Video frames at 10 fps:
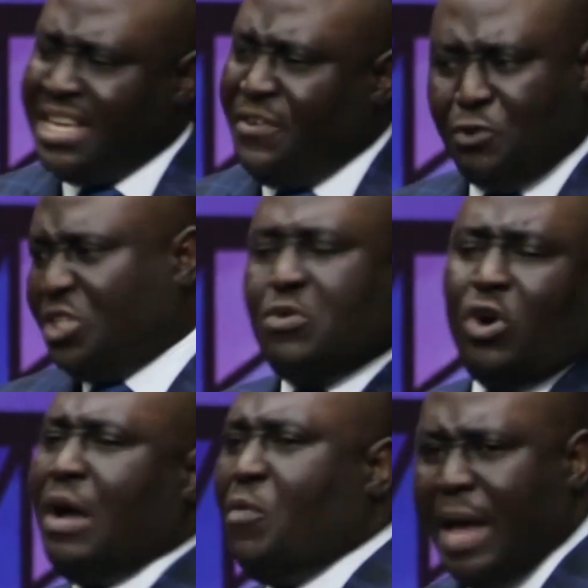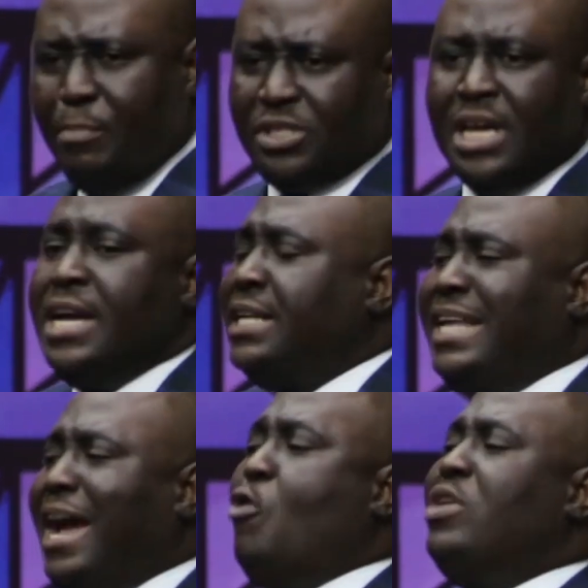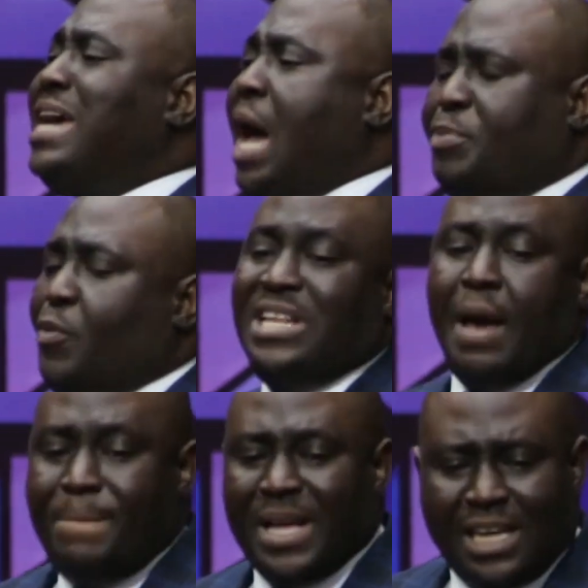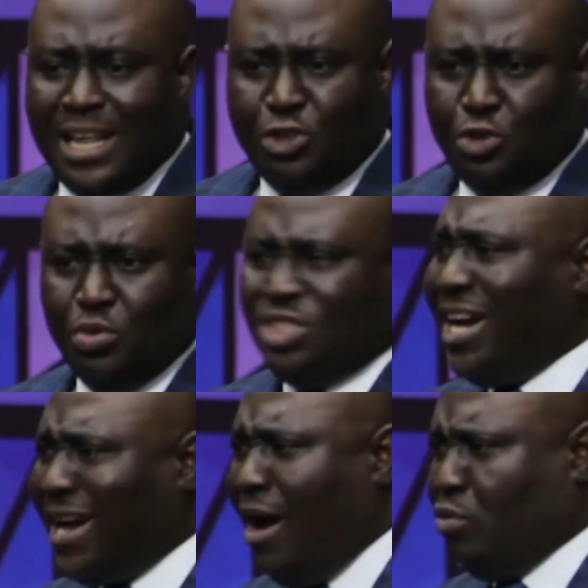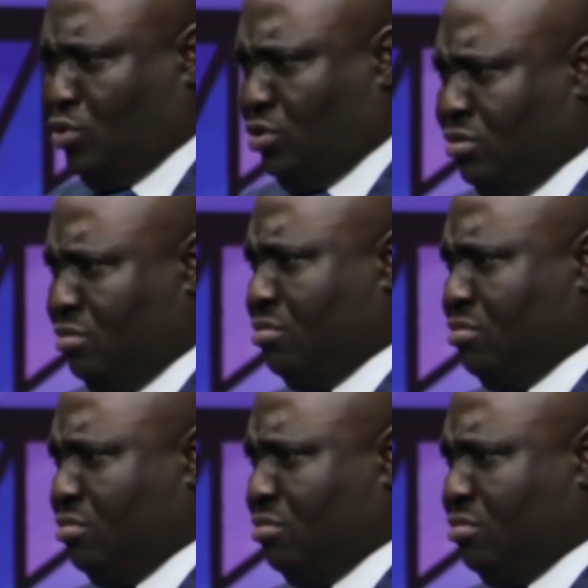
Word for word: If you see the other one I bought, they are only happy when they are better than you. Check out.